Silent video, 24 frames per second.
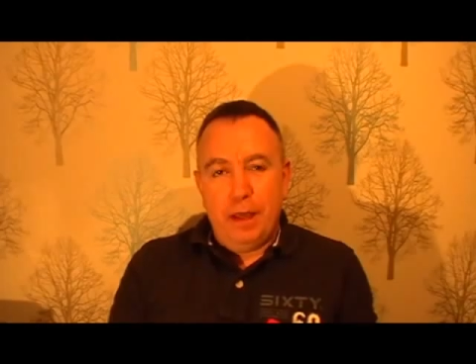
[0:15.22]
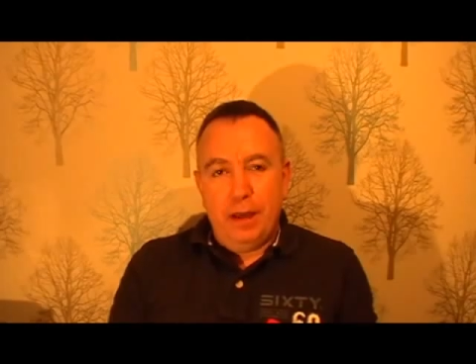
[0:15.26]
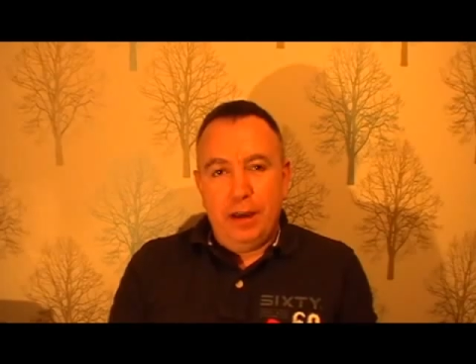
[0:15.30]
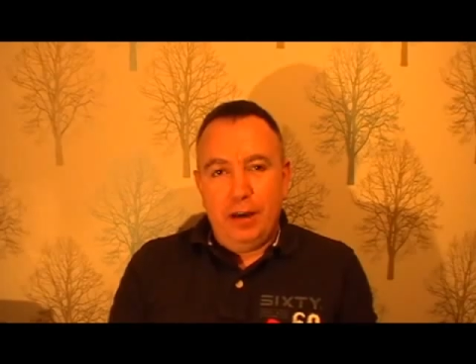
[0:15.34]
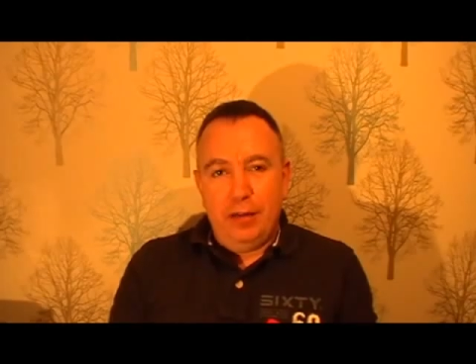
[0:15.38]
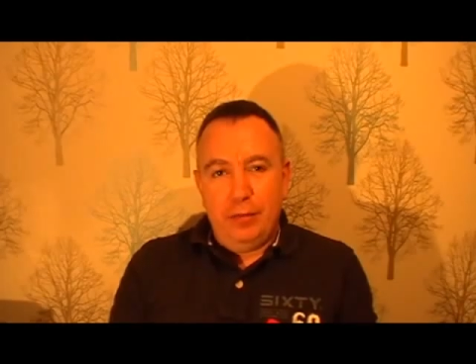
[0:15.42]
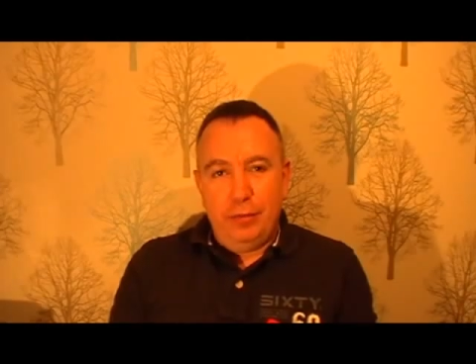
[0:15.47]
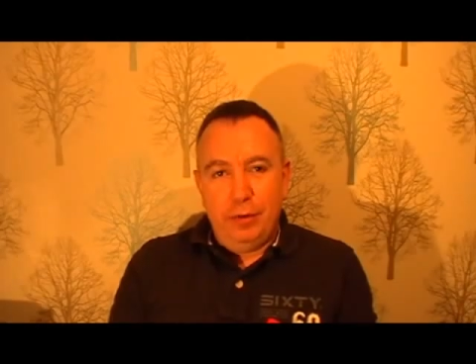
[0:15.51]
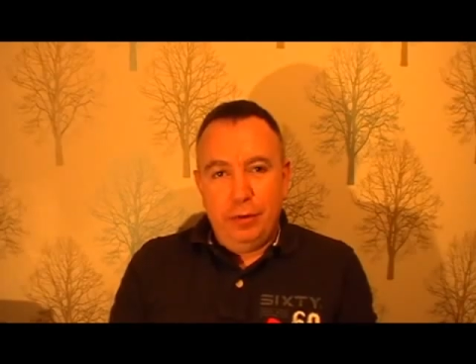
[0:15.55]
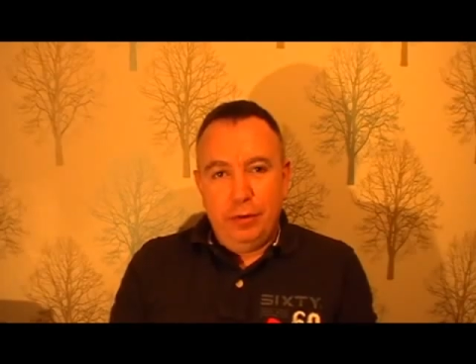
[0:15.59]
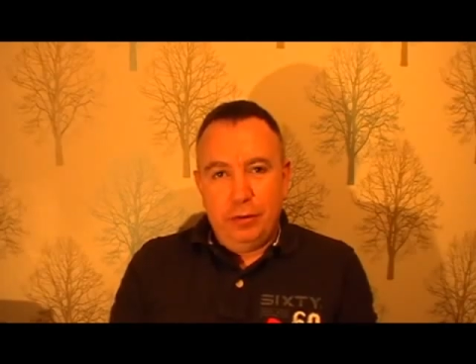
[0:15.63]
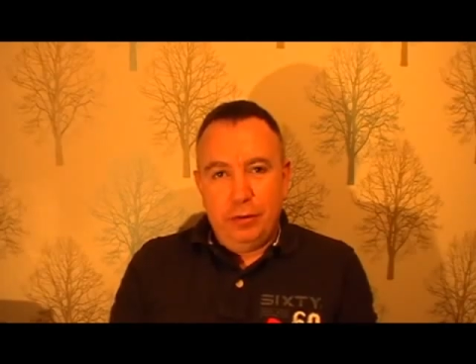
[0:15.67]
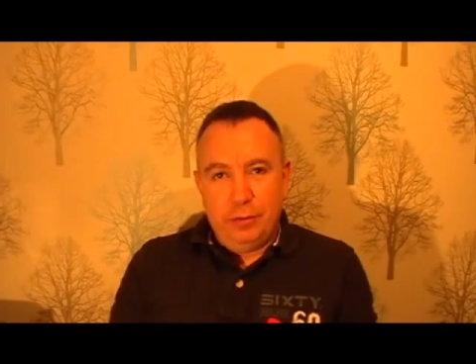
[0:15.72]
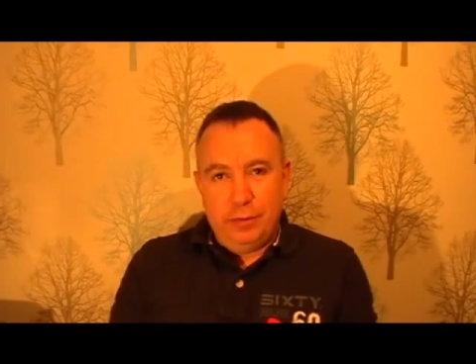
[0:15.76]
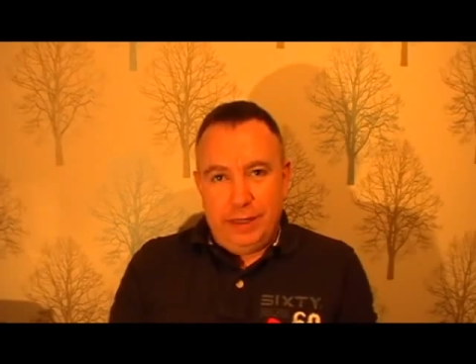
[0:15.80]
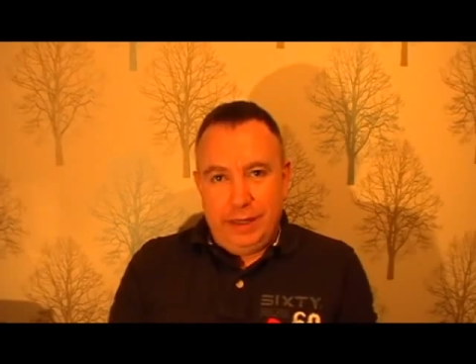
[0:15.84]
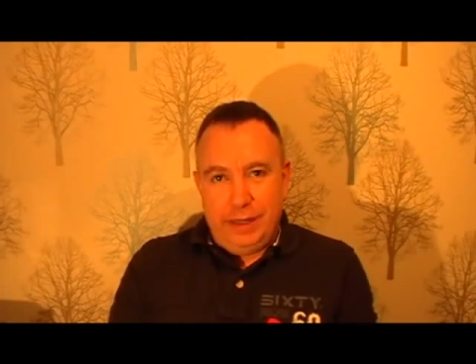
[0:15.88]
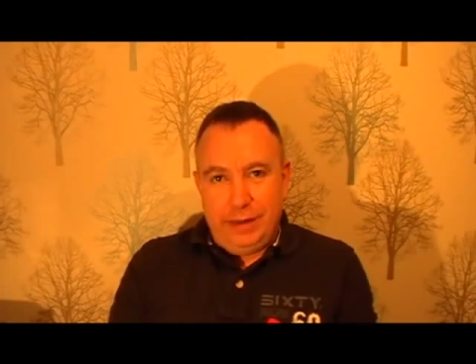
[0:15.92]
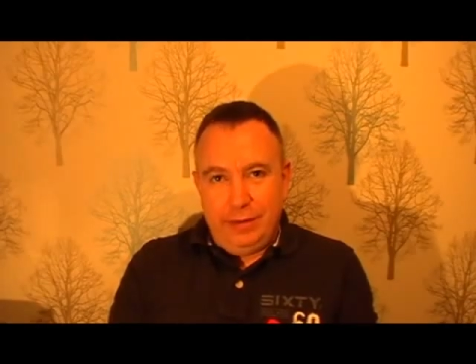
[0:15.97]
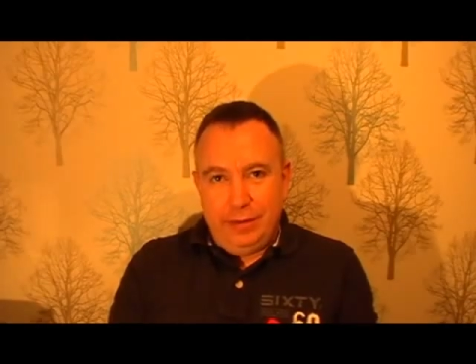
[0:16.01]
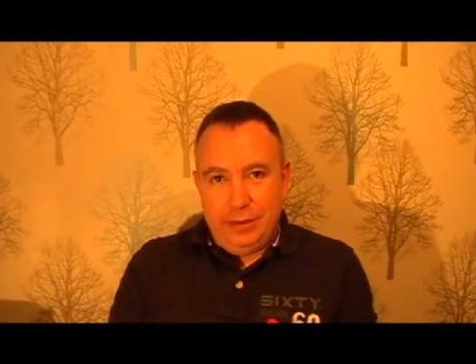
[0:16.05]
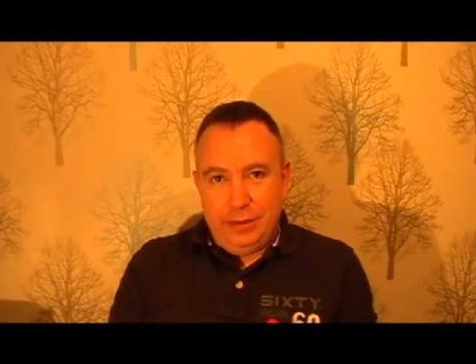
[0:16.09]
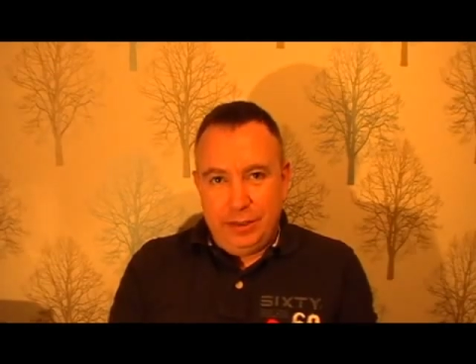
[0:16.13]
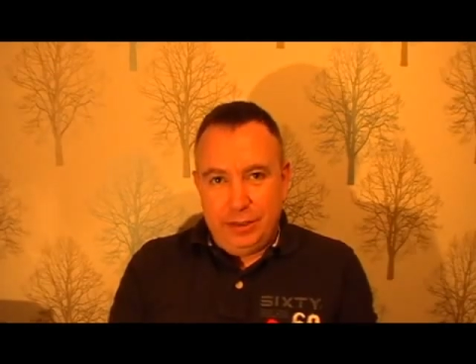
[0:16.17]
I've broken them
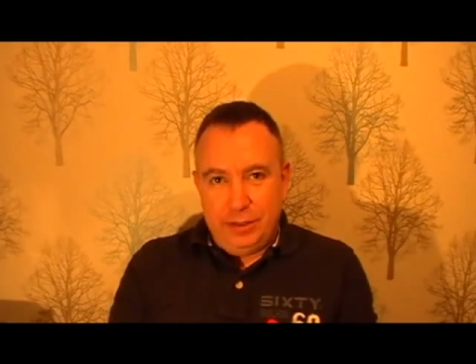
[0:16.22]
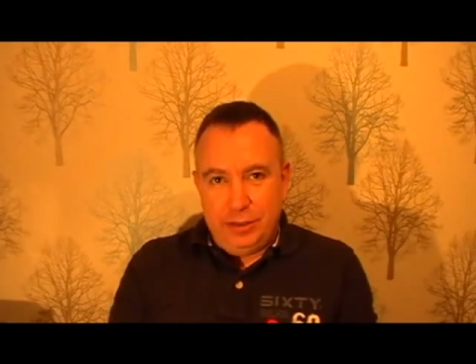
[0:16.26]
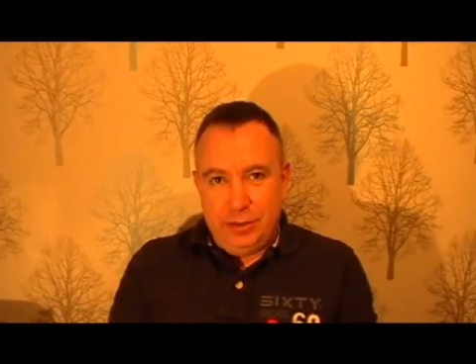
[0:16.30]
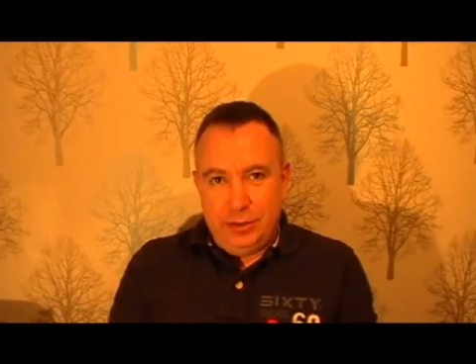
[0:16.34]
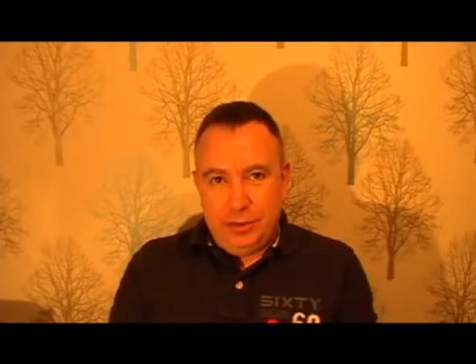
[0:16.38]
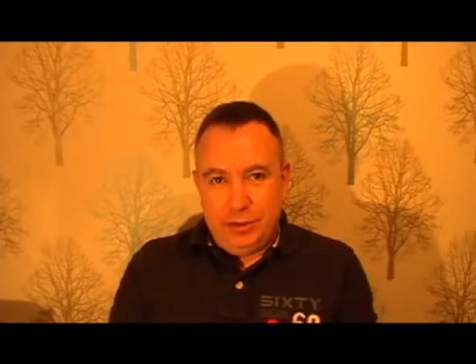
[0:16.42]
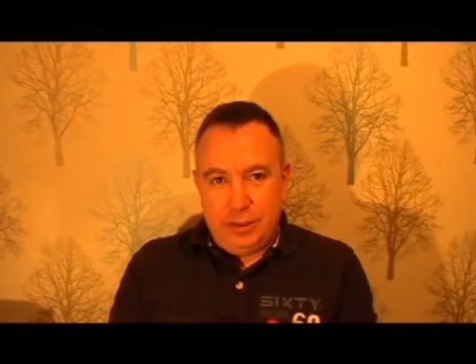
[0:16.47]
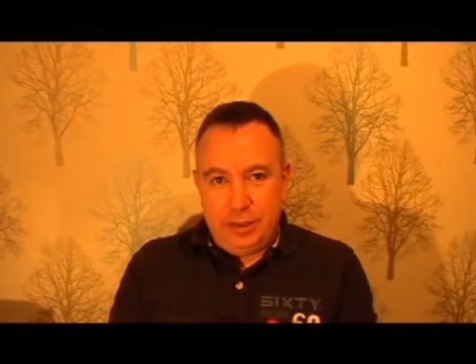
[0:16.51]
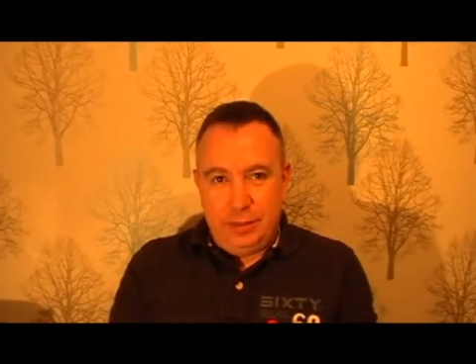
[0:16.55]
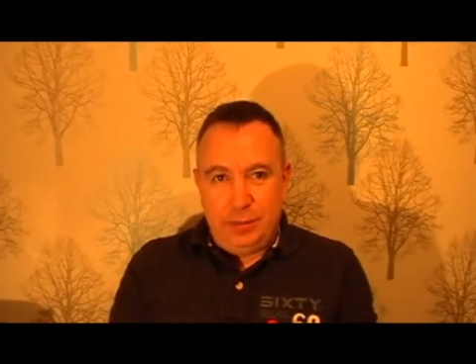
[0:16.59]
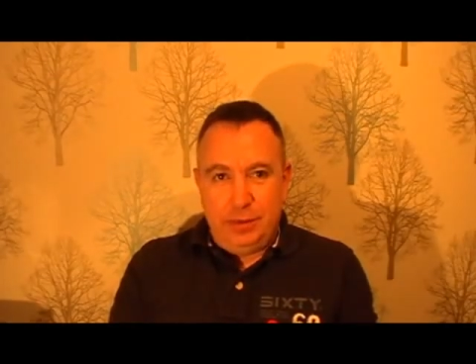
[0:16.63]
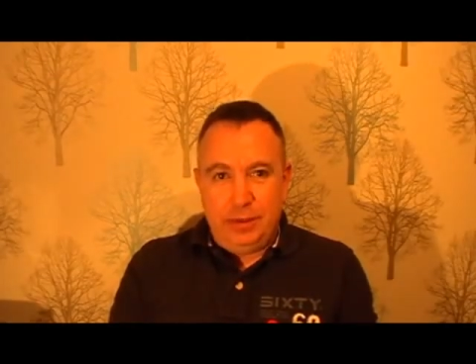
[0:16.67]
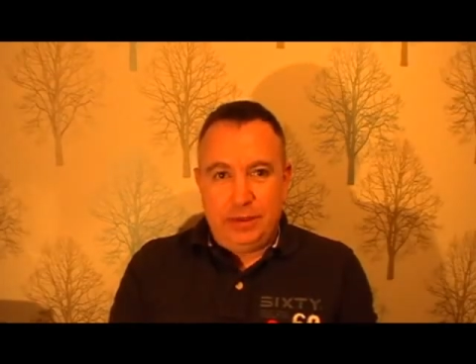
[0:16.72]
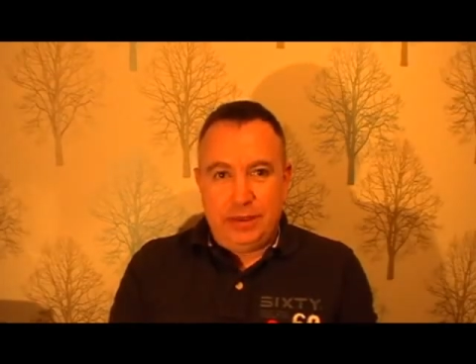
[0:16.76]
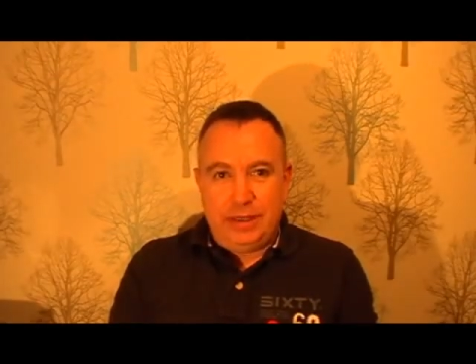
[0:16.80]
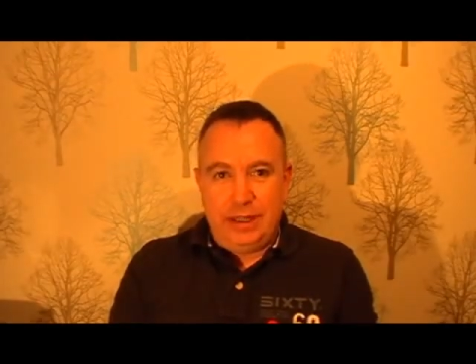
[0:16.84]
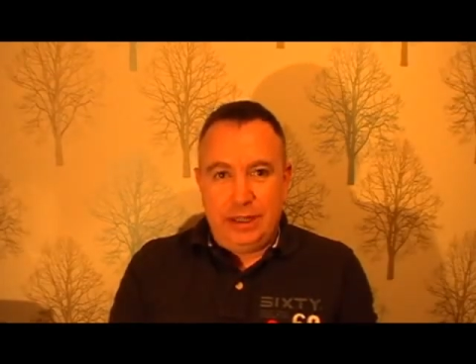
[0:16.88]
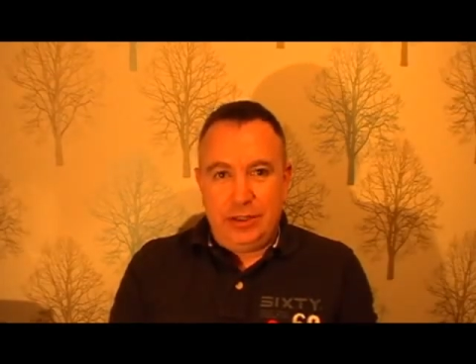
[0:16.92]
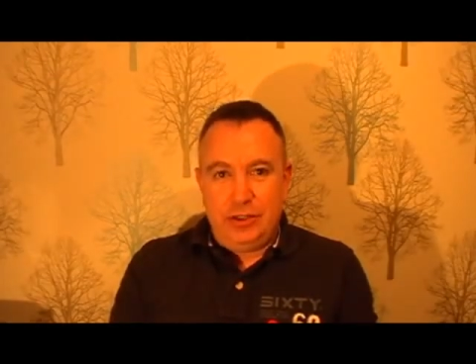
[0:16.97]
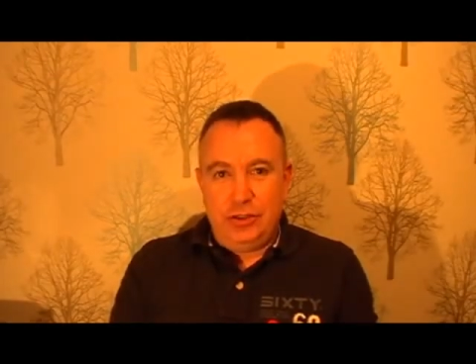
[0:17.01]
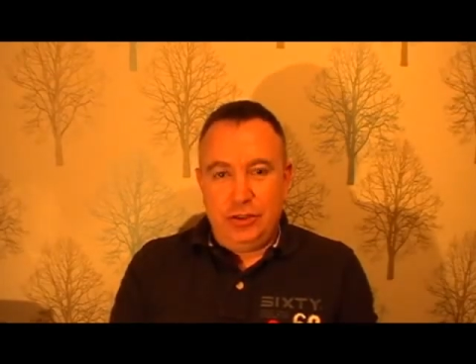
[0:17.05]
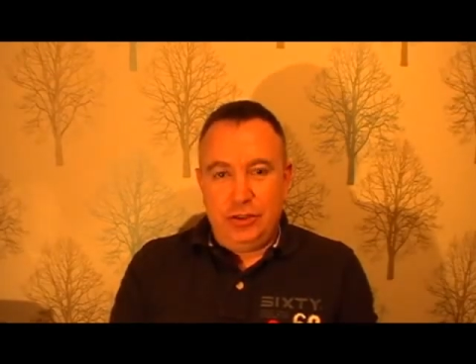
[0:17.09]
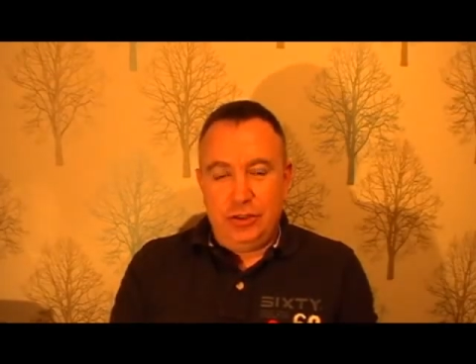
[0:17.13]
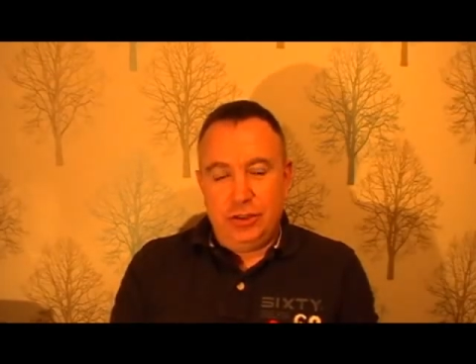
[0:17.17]
down into separate
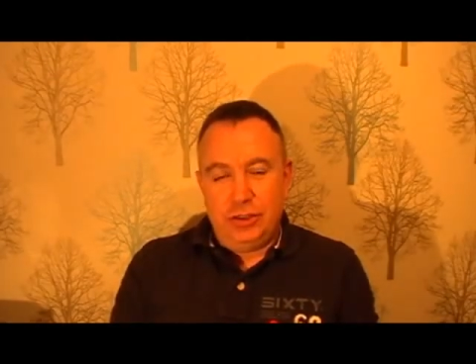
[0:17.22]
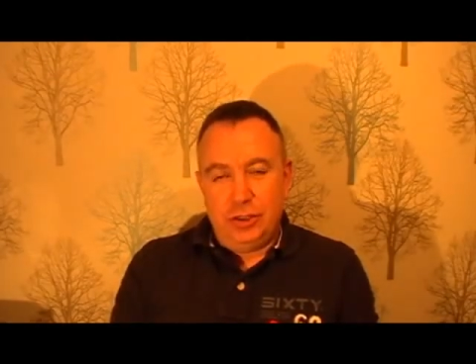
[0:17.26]
sections.